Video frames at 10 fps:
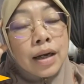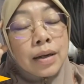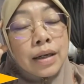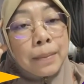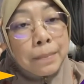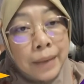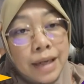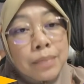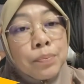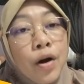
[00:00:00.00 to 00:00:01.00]
The
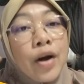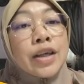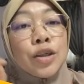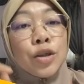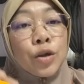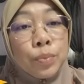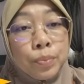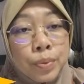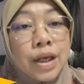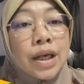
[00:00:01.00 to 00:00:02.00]
main point should
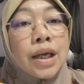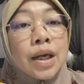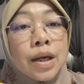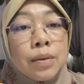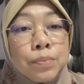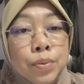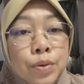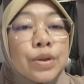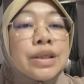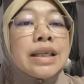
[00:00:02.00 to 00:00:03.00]
be
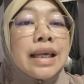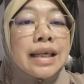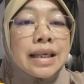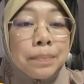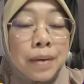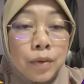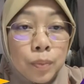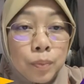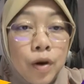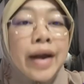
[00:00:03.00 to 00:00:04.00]
put in the
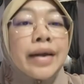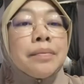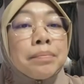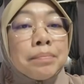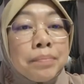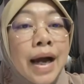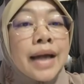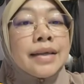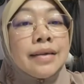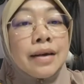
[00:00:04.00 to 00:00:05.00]
PowerPoint, but
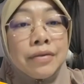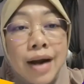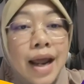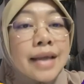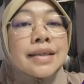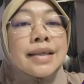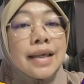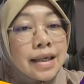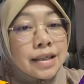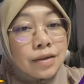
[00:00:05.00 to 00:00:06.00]
the rest
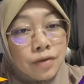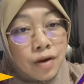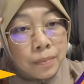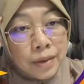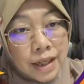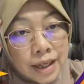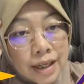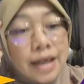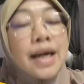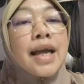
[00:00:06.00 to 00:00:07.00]
is from here
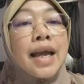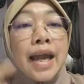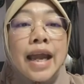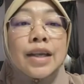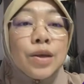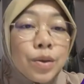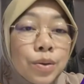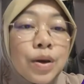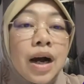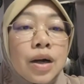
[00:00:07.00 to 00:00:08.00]
and you
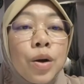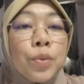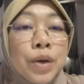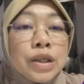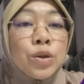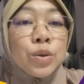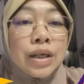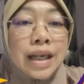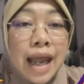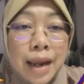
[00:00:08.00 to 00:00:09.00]
are going to
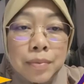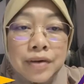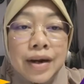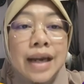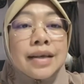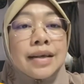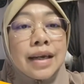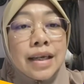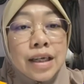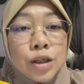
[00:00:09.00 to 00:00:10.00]
elaborate the
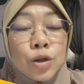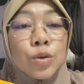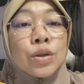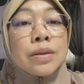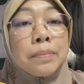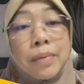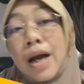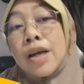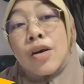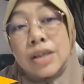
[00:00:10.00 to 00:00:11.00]
issues by
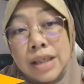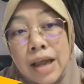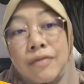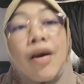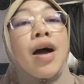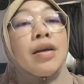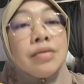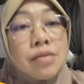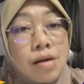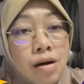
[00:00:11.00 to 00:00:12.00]
yourself,
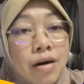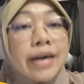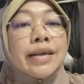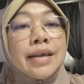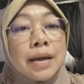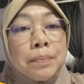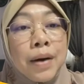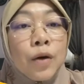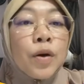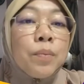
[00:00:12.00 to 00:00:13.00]
not the
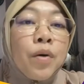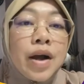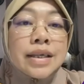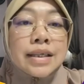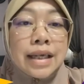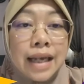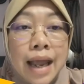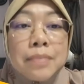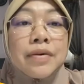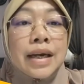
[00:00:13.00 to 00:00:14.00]
PowerPoints
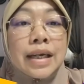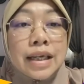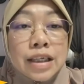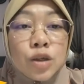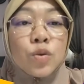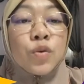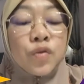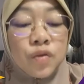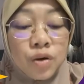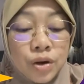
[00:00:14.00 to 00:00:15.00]
elaborate the issue
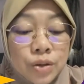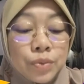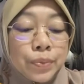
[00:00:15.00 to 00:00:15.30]
for you.